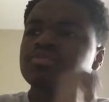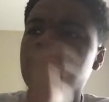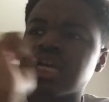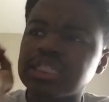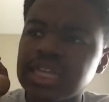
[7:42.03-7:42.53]

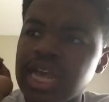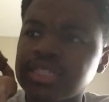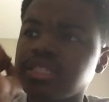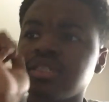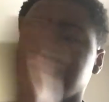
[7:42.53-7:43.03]
Rousey
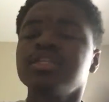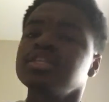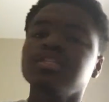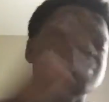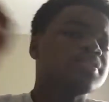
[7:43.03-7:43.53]
as
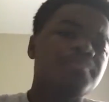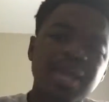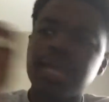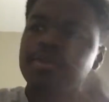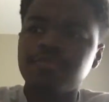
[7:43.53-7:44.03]
the
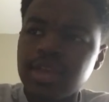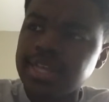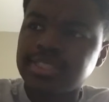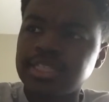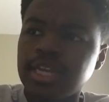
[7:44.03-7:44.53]
baby
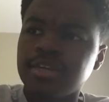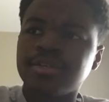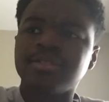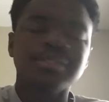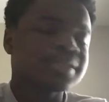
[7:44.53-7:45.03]
face
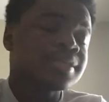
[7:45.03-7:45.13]
here.